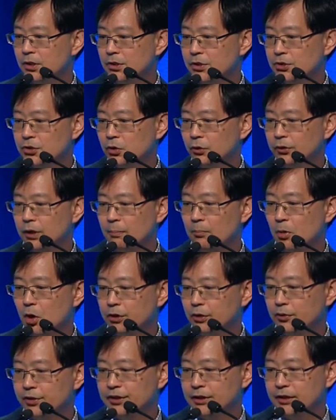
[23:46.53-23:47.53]
So the
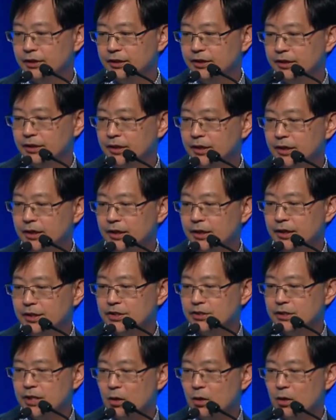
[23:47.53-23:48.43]
model here is